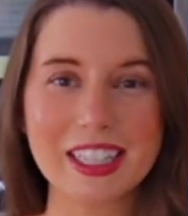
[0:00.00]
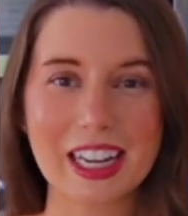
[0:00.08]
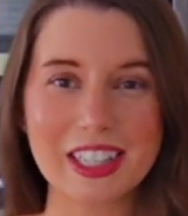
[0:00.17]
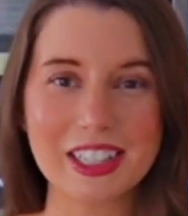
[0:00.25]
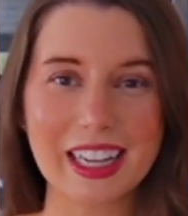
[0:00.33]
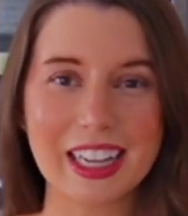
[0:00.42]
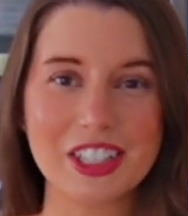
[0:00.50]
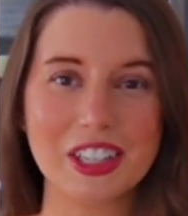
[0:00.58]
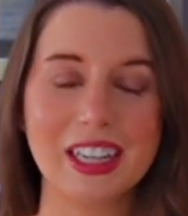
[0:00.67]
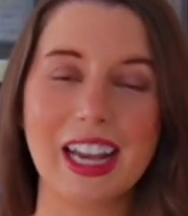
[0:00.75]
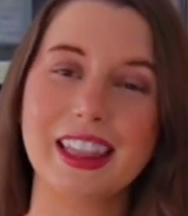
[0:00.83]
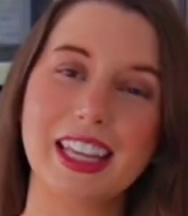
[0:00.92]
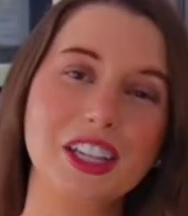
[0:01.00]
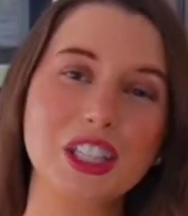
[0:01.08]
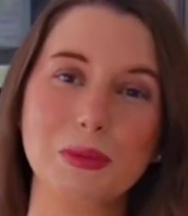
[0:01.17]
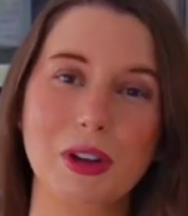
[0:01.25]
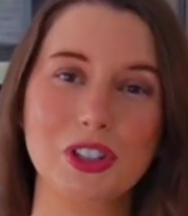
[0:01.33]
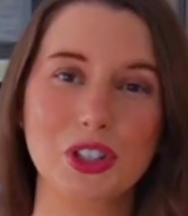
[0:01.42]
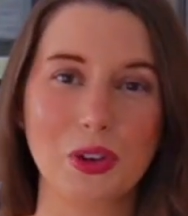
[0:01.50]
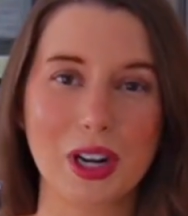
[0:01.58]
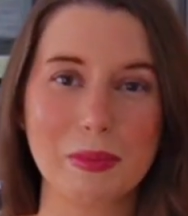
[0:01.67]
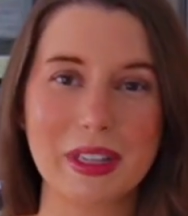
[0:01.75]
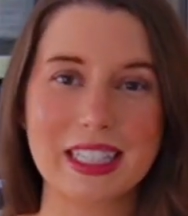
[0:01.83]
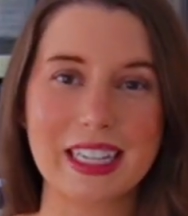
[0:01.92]
Canton Kitchen, and thank you so much for
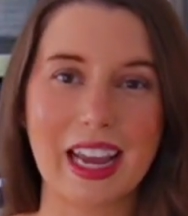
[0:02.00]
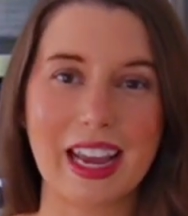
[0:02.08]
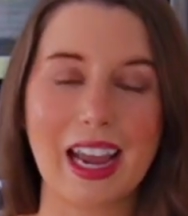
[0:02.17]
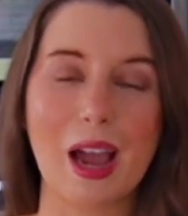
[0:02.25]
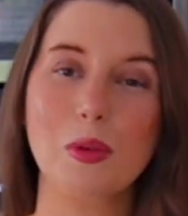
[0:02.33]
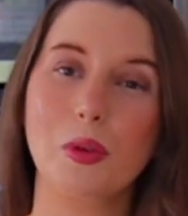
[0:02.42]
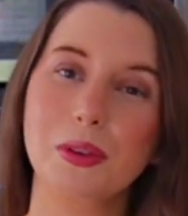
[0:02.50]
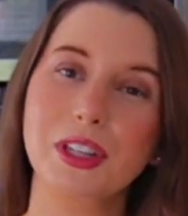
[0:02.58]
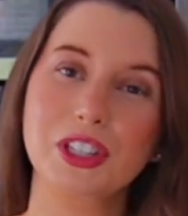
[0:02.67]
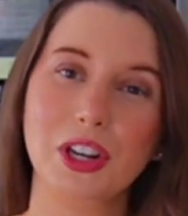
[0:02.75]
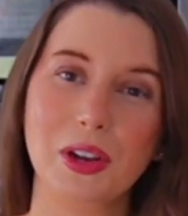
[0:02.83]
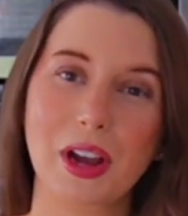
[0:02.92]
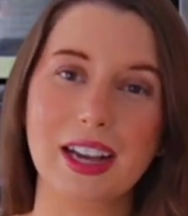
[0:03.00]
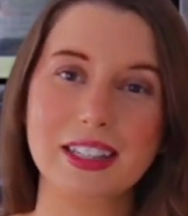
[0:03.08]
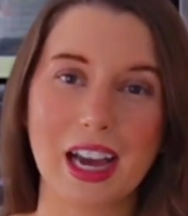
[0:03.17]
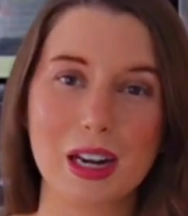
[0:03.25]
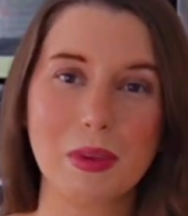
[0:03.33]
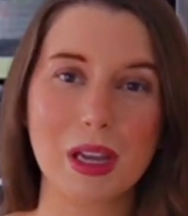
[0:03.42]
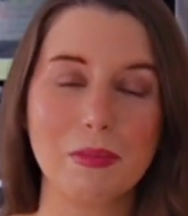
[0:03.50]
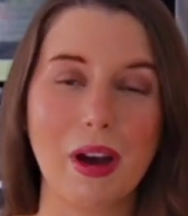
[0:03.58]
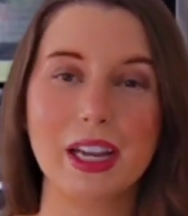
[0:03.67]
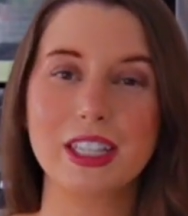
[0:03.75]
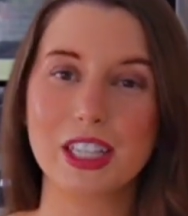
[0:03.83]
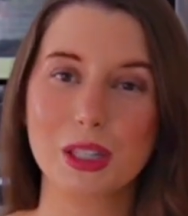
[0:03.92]
joining me today. I'm going to show you guys how to make
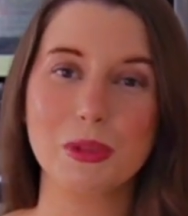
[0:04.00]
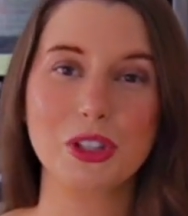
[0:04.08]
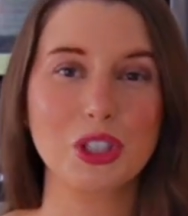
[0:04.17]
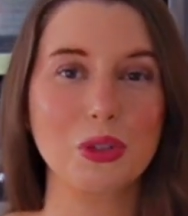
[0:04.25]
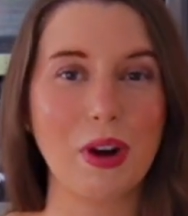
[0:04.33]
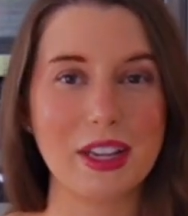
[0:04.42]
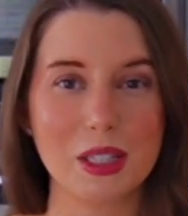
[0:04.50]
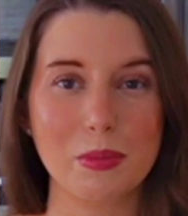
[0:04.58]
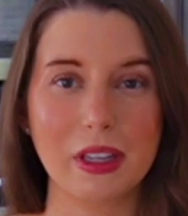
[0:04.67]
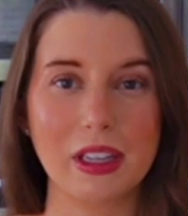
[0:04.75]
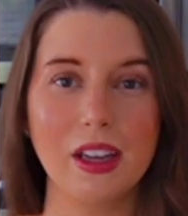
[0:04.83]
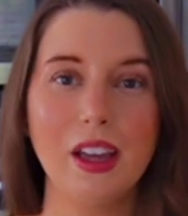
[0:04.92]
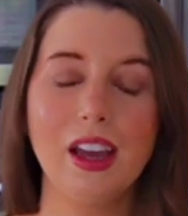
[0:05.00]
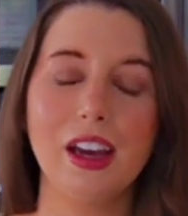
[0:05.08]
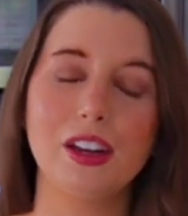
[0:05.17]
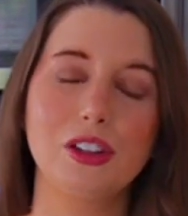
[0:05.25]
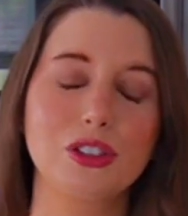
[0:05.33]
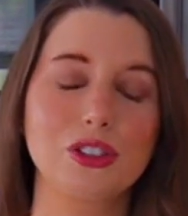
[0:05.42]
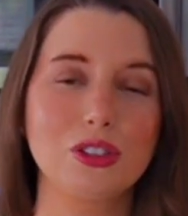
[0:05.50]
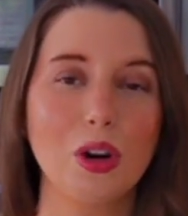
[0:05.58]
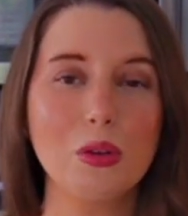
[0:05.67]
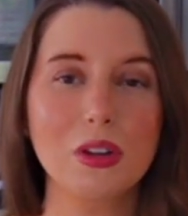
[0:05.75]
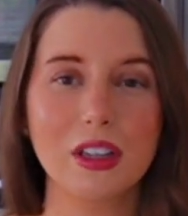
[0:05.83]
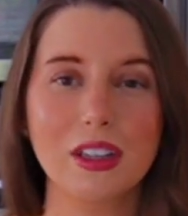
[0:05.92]
my tiramisu recipe. It is
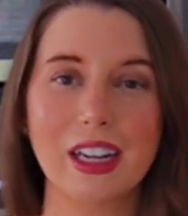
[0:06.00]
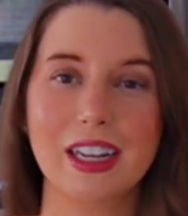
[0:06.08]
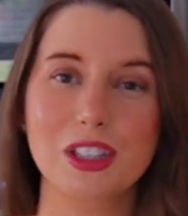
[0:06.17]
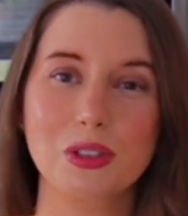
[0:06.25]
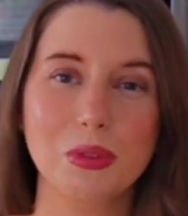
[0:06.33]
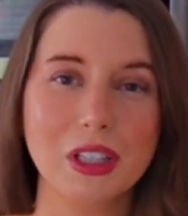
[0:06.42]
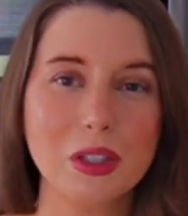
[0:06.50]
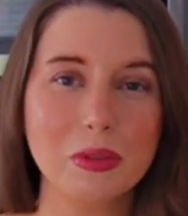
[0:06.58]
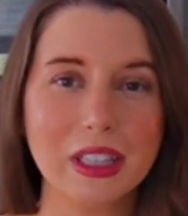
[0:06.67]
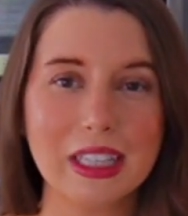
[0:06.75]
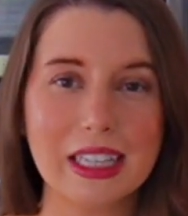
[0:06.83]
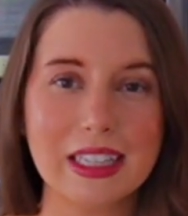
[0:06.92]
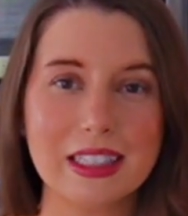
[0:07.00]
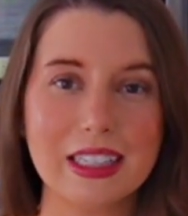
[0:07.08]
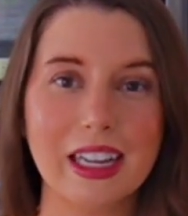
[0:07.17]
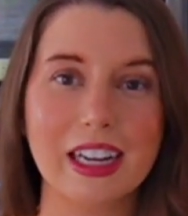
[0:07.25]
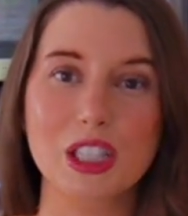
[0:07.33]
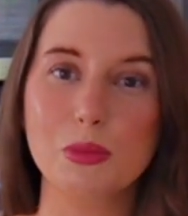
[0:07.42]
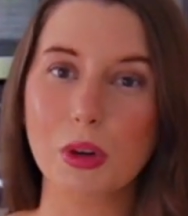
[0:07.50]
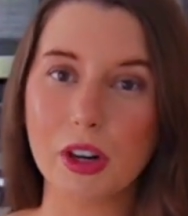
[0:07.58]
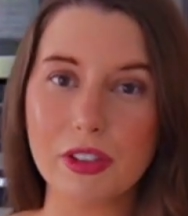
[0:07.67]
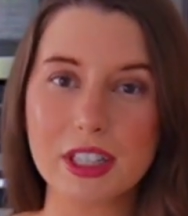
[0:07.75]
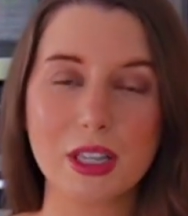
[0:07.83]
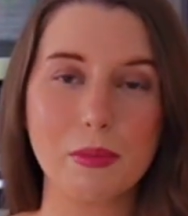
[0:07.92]
so good and it's really easy, and it's
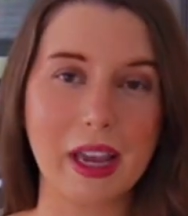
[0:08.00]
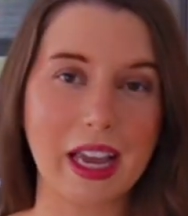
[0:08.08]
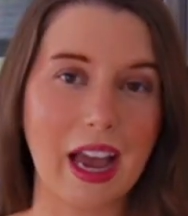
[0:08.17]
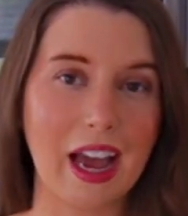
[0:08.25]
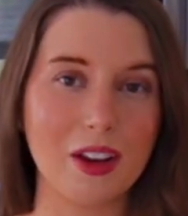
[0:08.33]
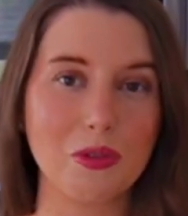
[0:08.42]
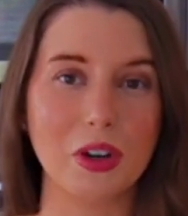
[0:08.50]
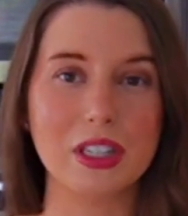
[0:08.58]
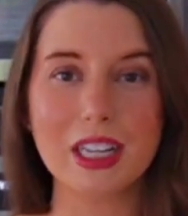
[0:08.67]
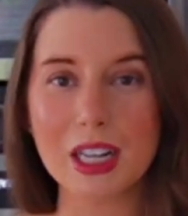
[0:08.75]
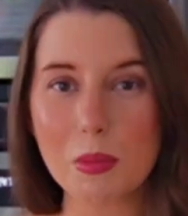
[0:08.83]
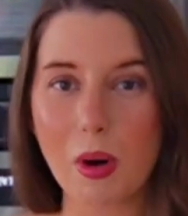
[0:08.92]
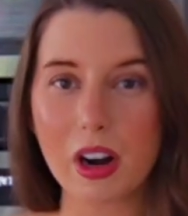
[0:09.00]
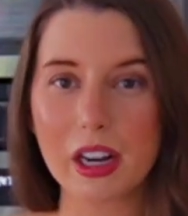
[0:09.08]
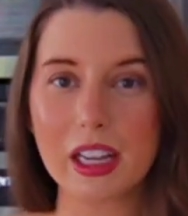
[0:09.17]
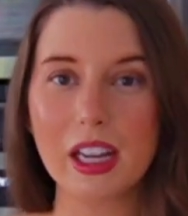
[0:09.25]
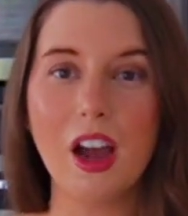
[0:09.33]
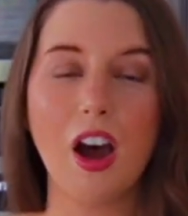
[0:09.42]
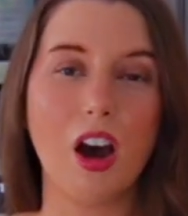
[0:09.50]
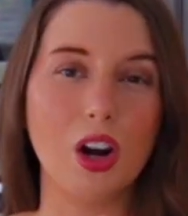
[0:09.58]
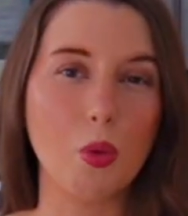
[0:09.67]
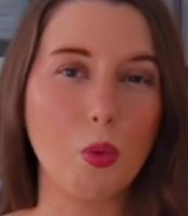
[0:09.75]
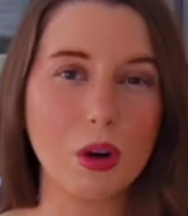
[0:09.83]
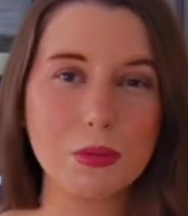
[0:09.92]
perfect to make ahead for a dinner party on
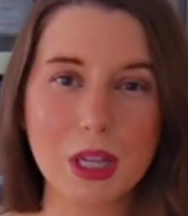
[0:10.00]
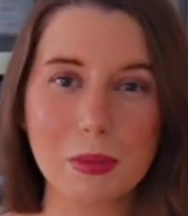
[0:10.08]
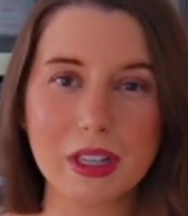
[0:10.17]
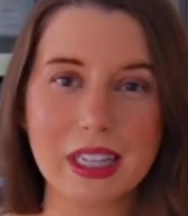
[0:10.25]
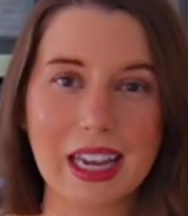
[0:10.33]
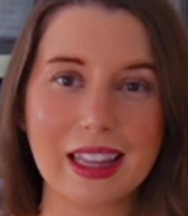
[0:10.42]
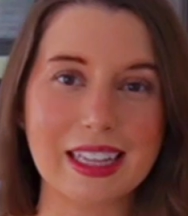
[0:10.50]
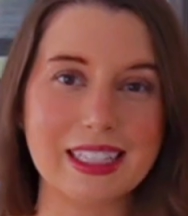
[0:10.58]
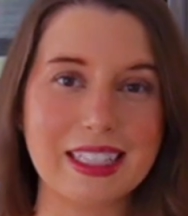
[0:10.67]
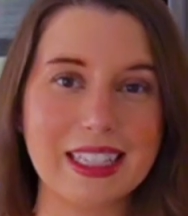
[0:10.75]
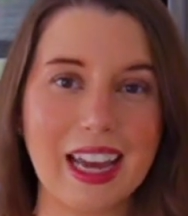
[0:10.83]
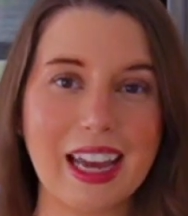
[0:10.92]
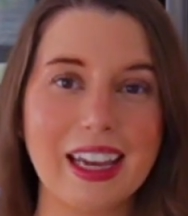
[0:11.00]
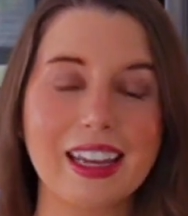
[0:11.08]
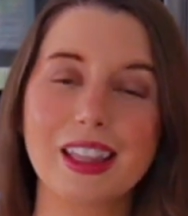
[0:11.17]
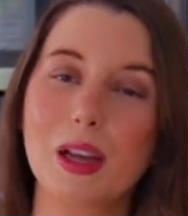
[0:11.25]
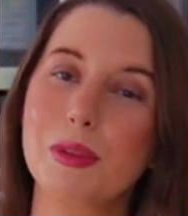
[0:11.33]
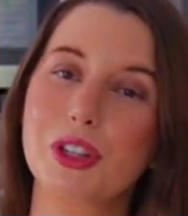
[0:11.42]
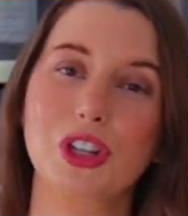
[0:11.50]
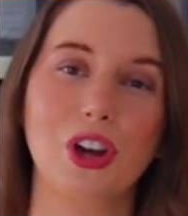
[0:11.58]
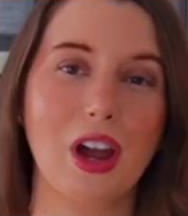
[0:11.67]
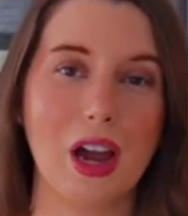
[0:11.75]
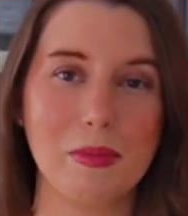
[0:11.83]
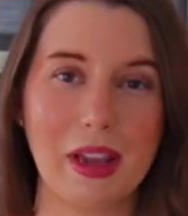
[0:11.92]
a warm summer day like today. Let me show
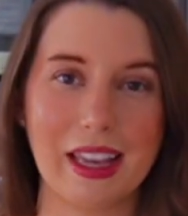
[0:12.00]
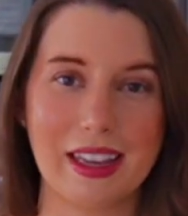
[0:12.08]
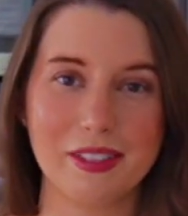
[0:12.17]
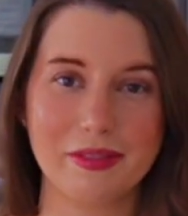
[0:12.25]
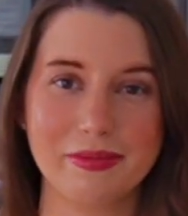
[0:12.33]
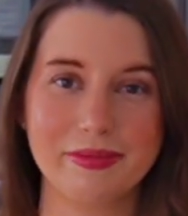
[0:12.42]
you how to make it.